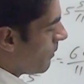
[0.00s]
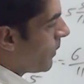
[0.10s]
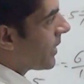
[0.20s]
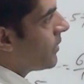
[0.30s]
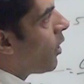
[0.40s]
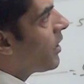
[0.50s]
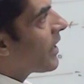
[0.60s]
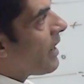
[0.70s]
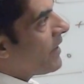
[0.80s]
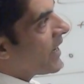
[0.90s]
but not
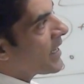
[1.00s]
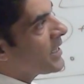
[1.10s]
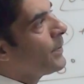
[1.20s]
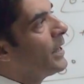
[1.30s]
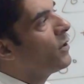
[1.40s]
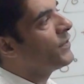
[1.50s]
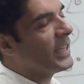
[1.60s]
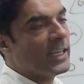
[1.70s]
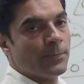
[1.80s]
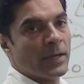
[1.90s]
traveling at a speed of
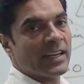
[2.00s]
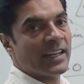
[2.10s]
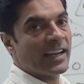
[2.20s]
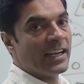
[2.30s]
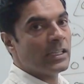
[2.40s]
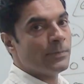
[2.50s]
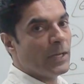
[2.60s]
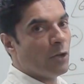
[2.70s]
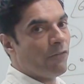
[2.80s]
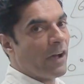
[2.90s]
6, but at a relative
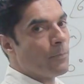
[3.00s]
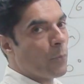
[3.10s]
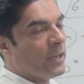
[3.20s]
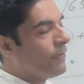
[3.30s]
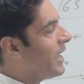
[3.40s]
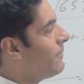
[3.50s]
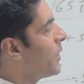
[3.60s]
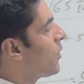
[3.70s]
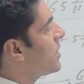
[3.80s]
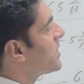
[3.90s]
speed of 5.5,
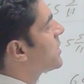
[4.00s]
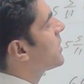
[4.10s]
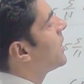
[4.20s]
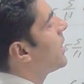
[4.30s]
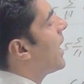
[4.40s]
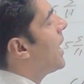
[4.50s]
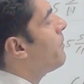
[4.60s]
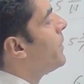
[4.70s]
because I am